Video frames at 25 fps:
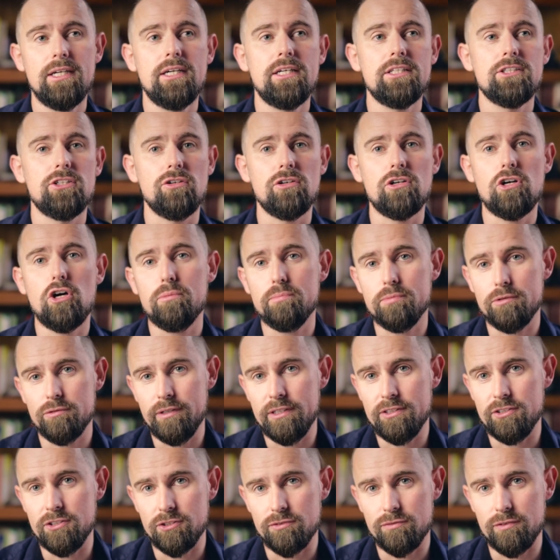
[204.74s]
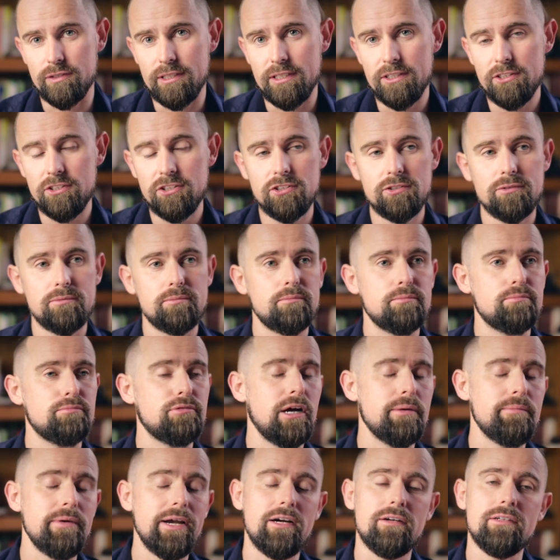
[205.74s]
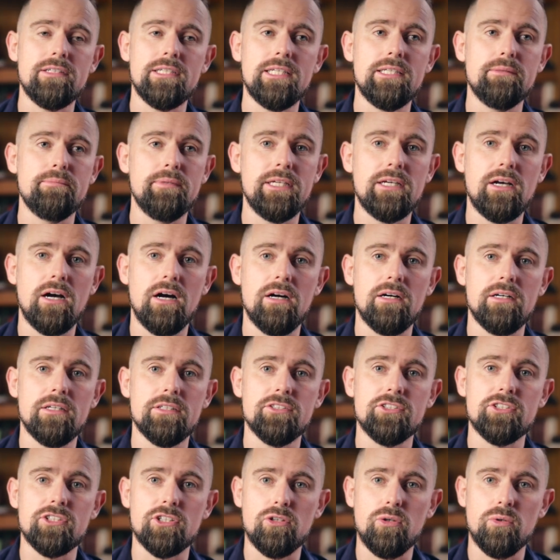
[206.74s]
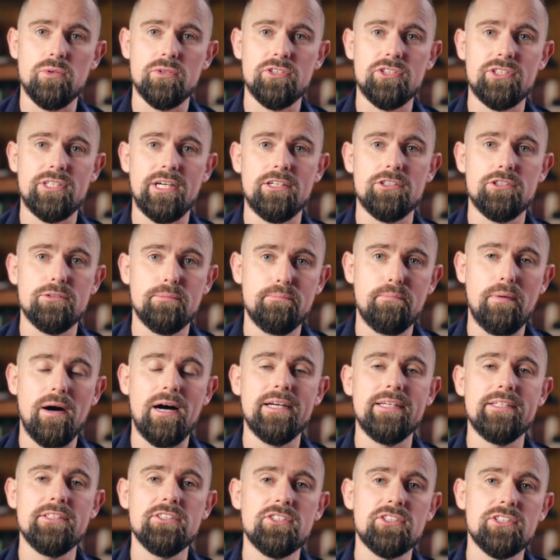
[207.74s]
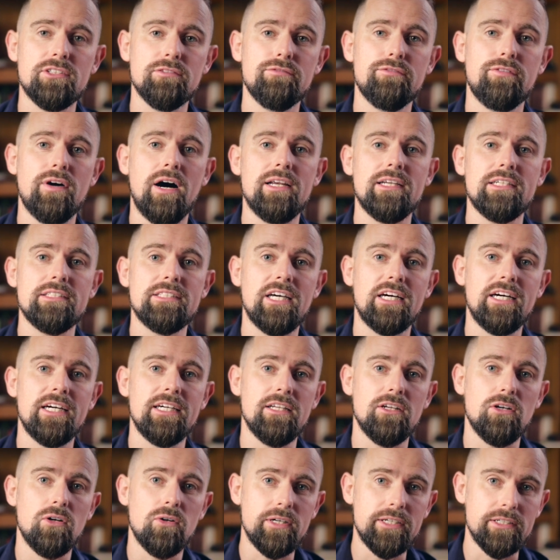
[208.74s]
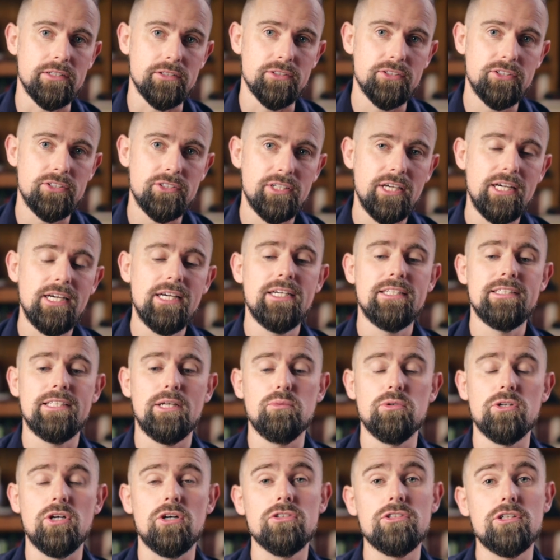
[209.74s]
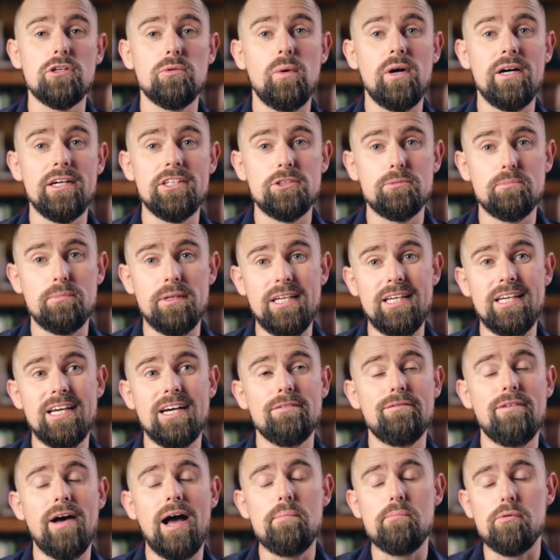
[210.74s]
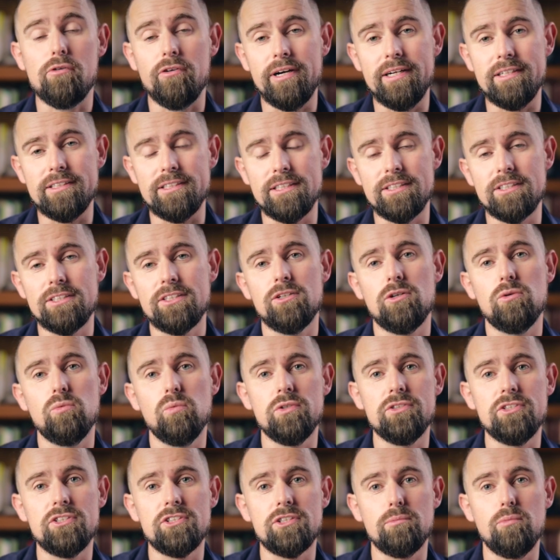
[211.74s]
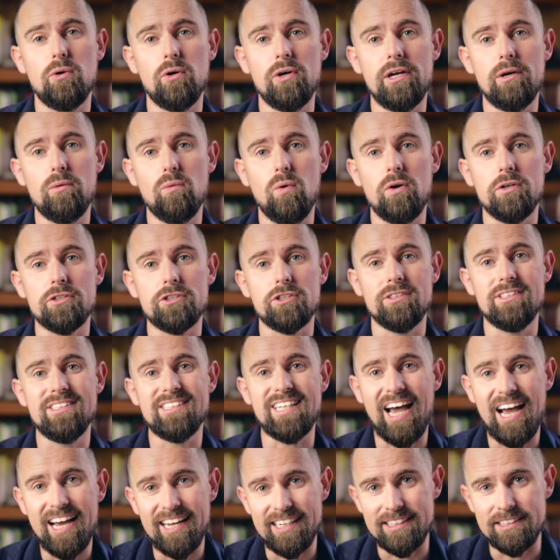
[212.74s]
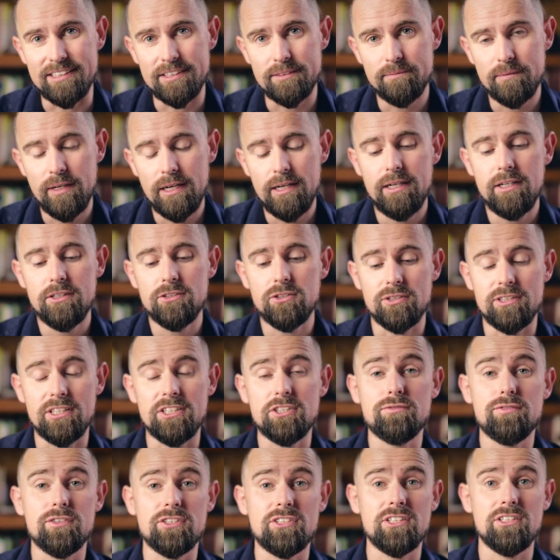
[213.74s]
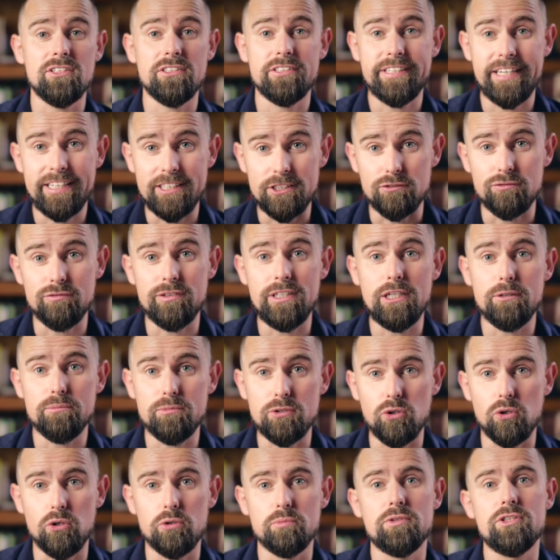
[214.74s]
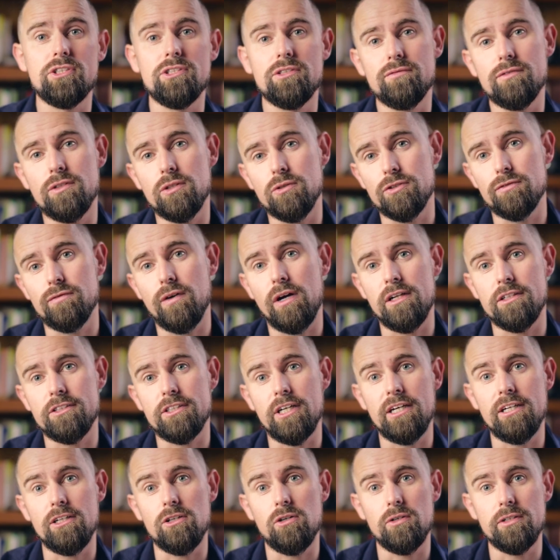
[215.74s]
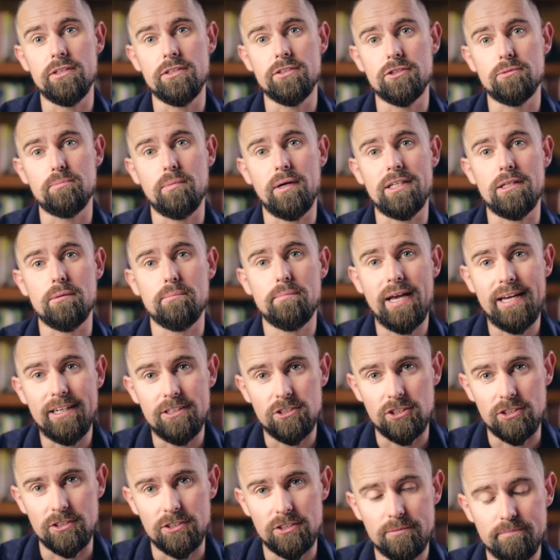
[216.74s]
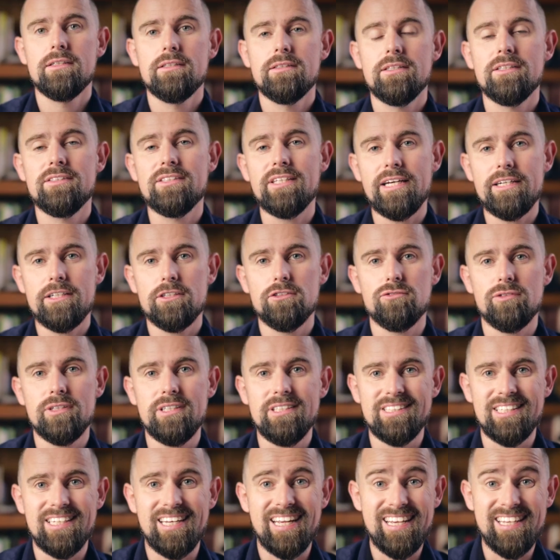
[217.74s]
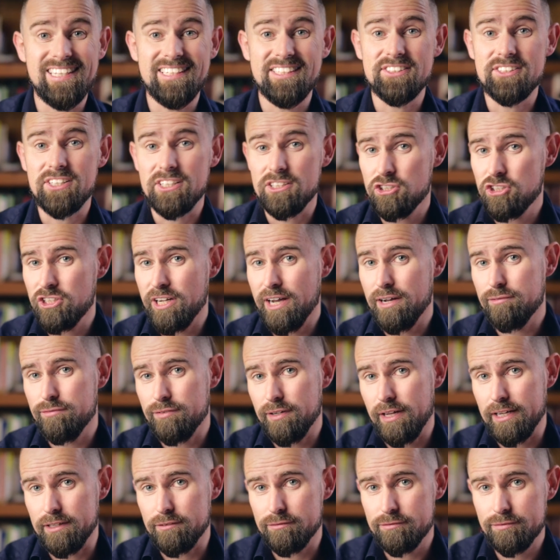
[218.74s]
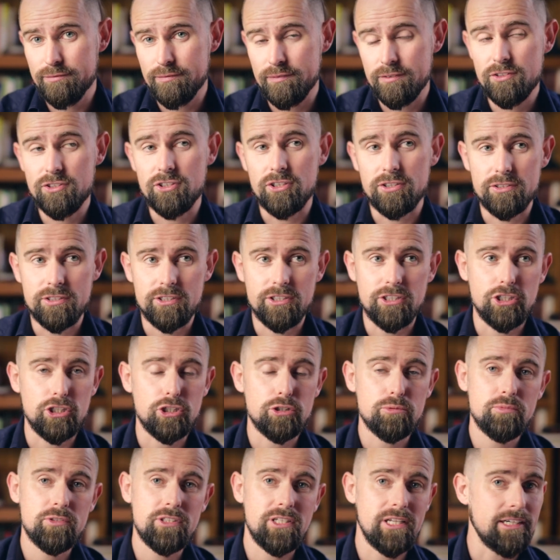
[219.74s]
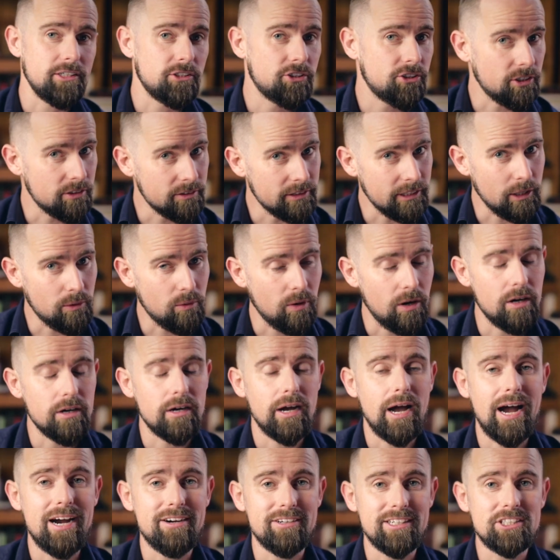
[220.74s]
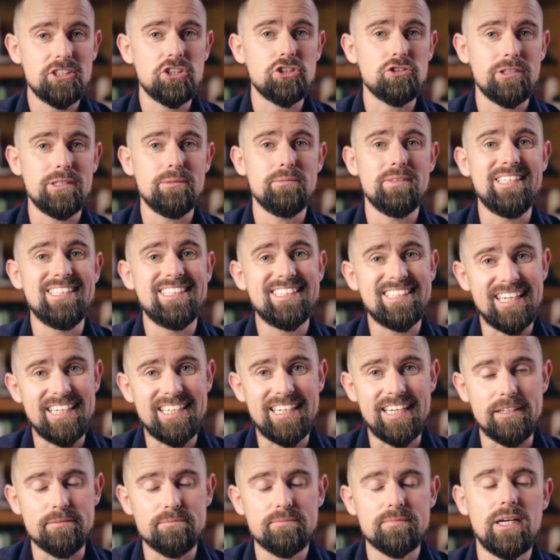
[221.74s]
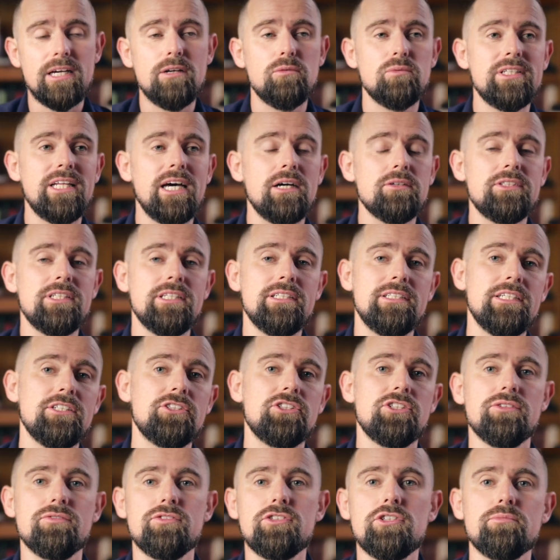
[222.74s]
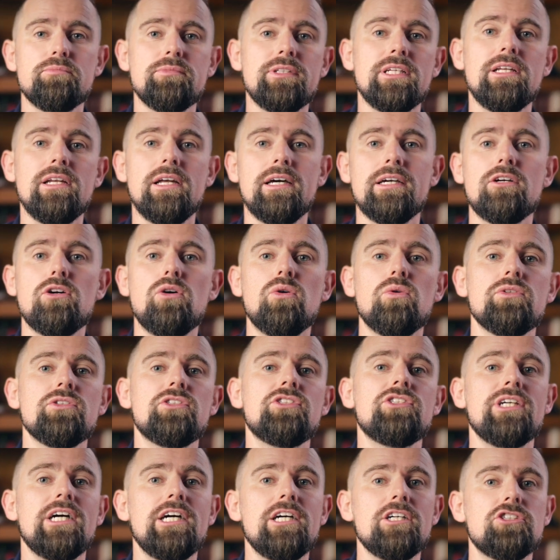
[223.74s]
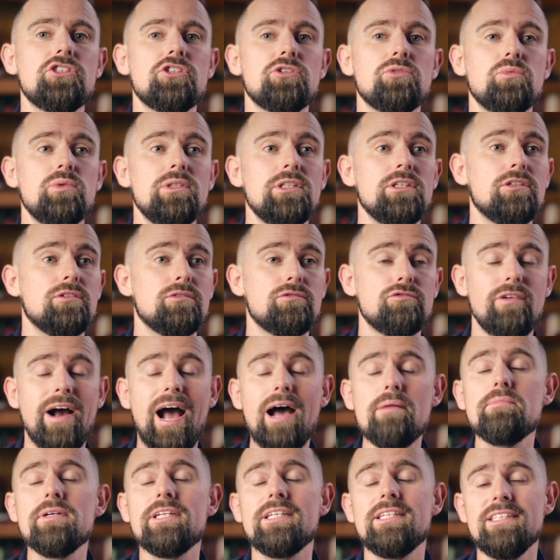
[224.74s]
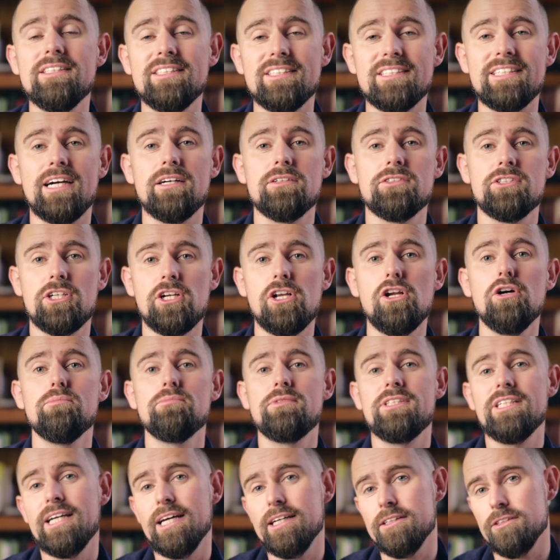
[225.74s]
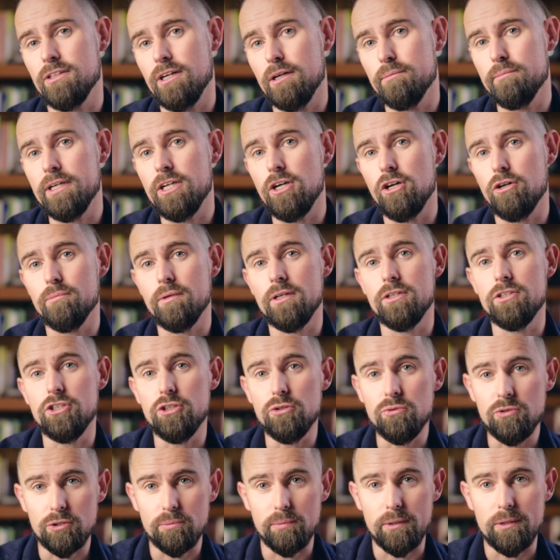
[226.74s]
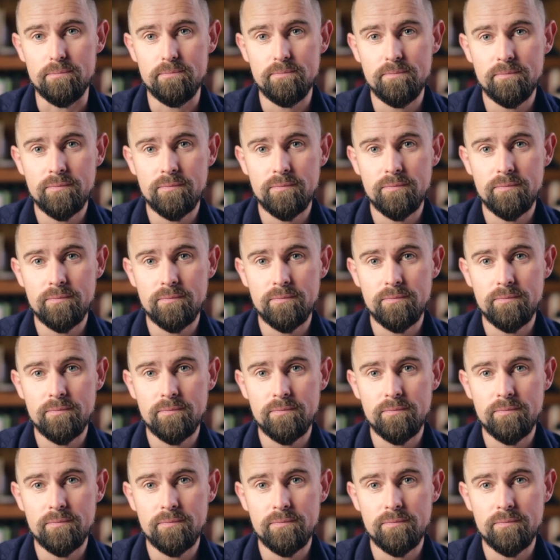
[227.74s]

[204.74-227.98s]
There are a couple of reasons for this, primarily because the cornstarch binds to volatile oils that would otherwise be evaporated once the boiling water is added. So this facilitates reabsorption of those volatile oils by the patient. The second reason is shelf life. Certain herbs like shengli-huang are extremely sticky, and without the addition of something like cornstarch will rapidly start to clump together and become unusable.